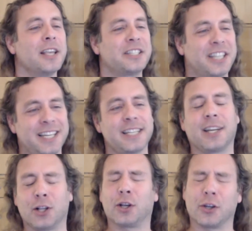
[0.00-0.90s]

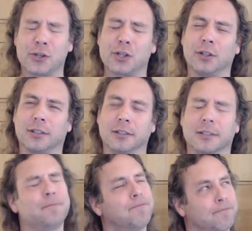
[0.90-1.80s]
Statistical
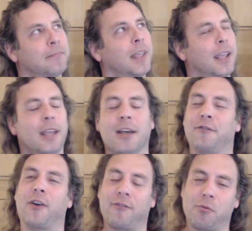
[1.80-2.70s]
consultant
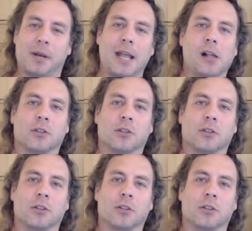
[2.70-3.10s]
for everybody